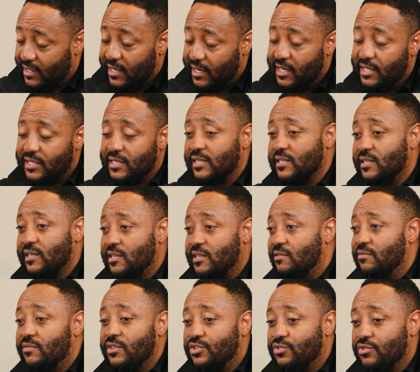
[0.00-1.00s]
And this, as an
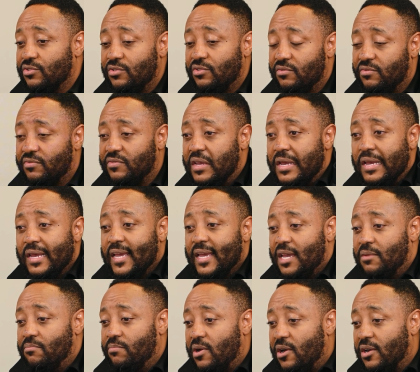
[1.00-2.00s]
individual, you've
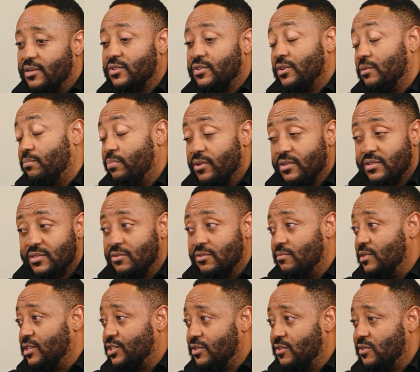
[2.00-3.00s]
embarked on a personal
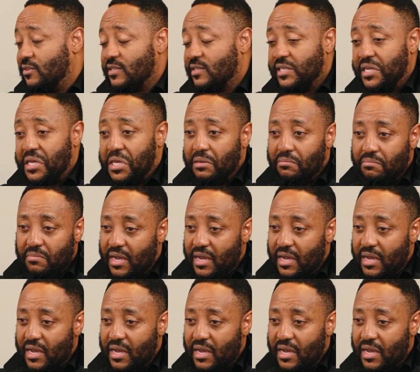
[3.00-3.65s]
mission to say,